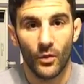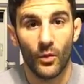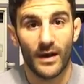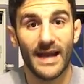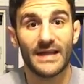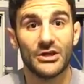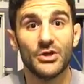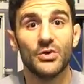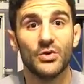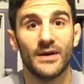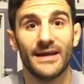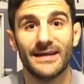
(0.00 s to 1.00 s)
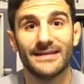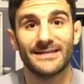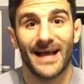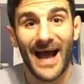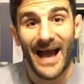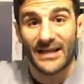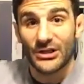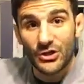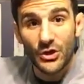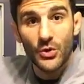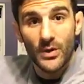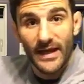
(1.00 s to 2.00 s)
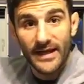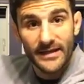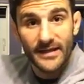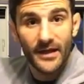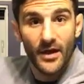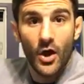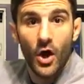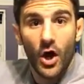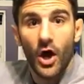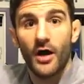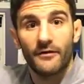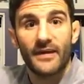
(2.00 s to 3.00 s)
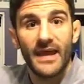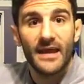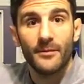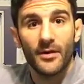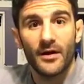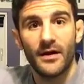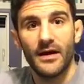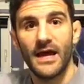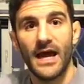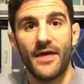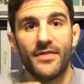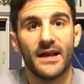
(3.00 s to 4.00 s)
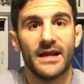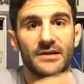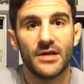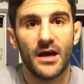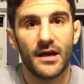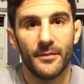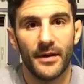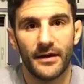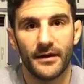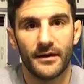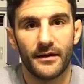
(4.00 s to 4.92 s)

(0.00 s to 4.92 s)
What I do is I do it off camera and then I talk about it.